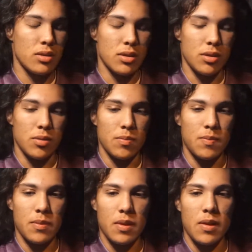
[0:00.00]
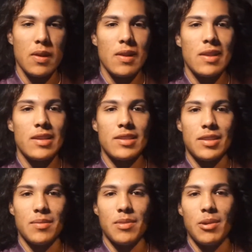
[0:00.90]
So it's
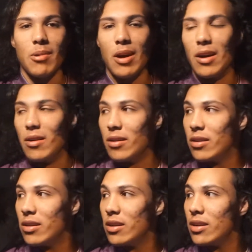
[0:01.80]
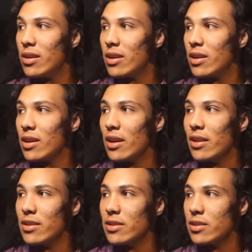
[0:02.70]
gonna be a while.
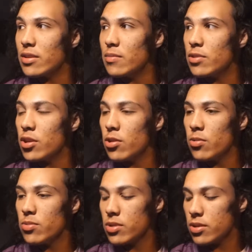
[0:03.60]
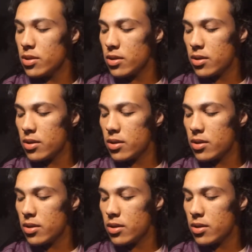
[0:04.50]
And listen to some tunes